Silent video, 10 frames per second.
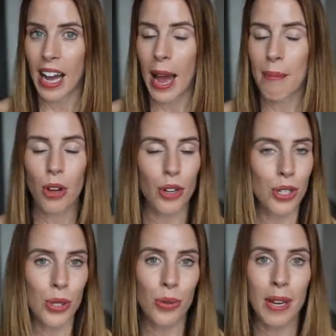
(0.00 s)
I'm not
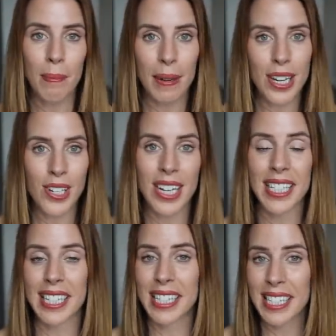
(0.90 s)
just talking pleasure
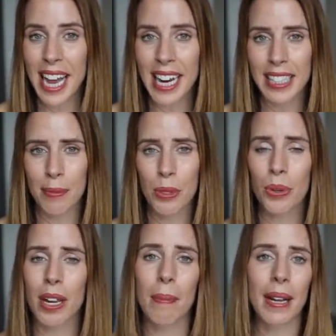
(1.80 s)
as in sex, I'm
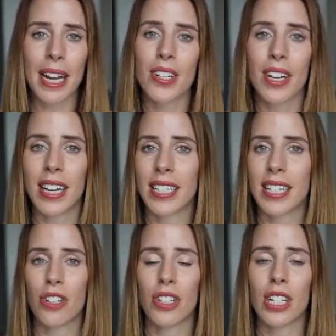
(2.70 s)
talking pleasure as
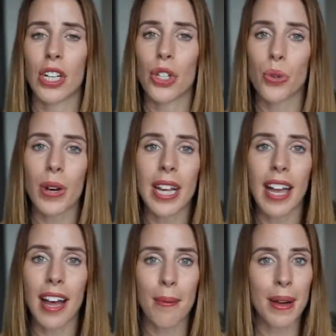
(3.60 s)
in just enjoying
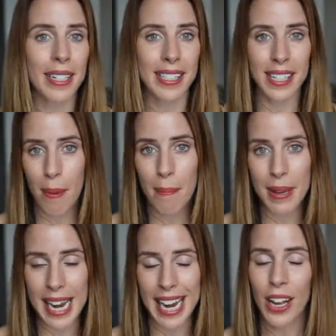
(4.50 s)
the other person's
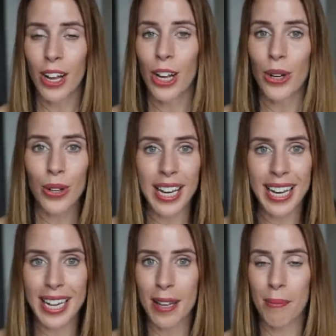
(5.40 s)
company, looking
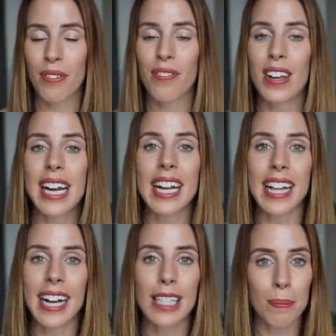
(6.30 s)
at them, feeling
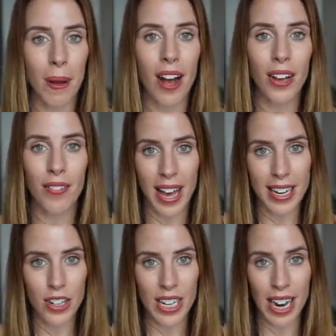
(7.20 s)
that spark of
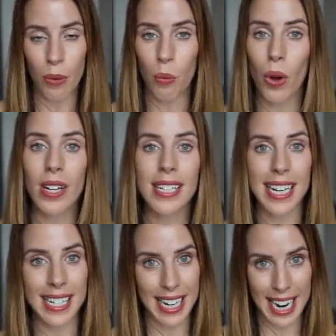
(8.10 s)
energy and
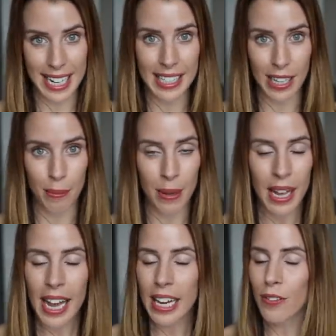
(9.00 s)
wanting to kiss them.
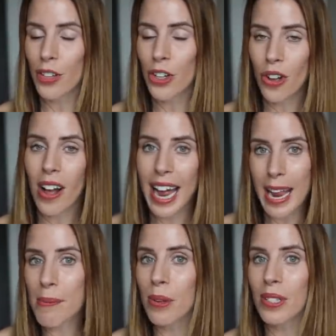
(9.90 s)
And if you're not
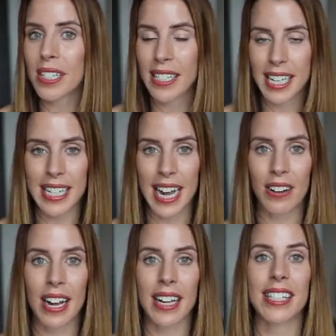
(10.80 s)
able to sit
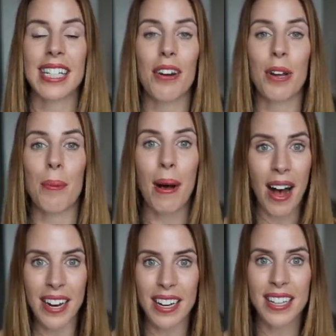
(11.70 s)
down and stare at your
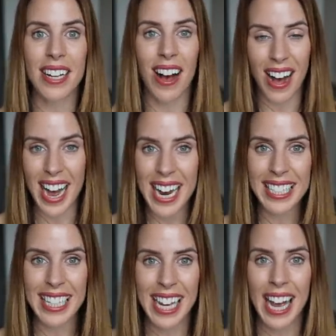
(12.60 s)
partner's
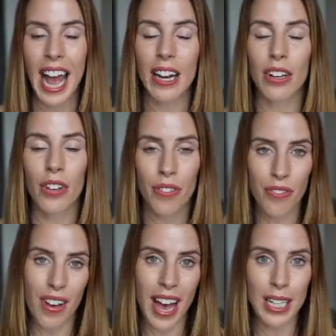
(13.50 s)
eyes and
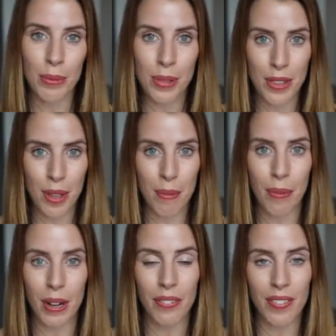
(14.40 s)
converse with them
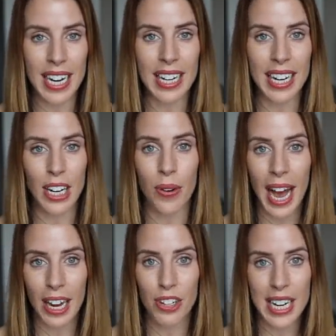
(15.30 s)
while feeling like you're
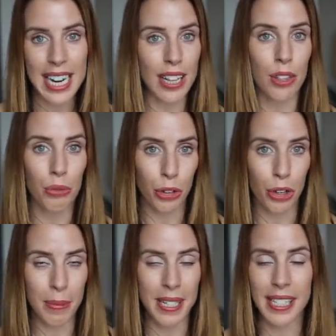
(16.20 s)
actually in the
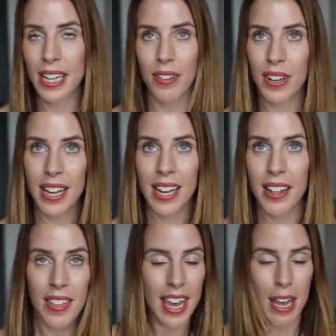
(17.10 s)
room instead of
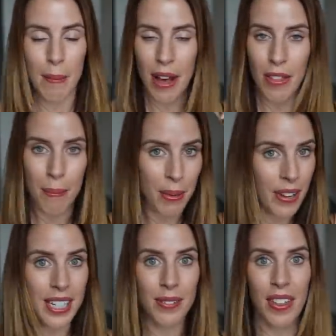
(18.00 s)
thinking about the
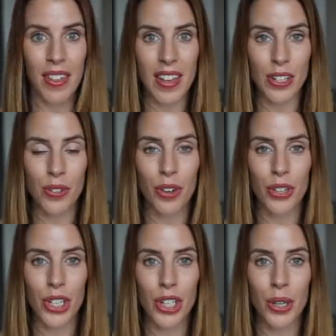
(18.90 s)
millions of other things you've
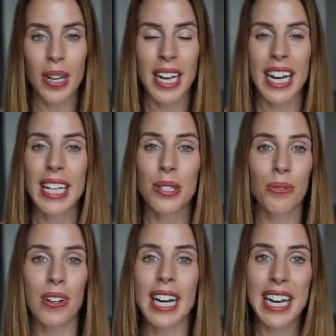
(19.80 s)
got to do, it's
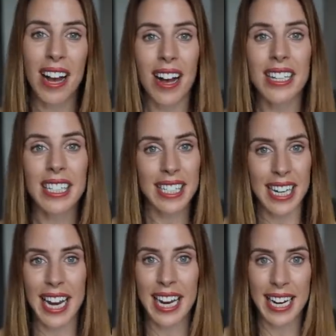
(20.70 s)
really hard to
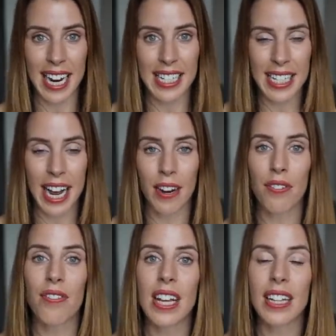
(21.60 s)
stay connected
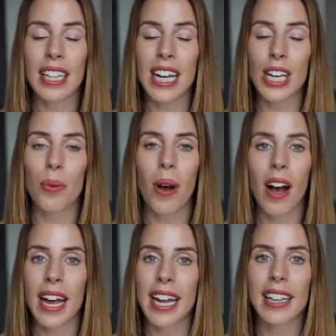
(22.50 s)
and feel like you
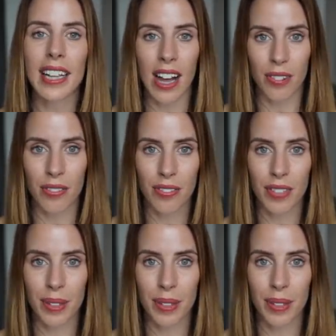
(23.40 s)
are in love.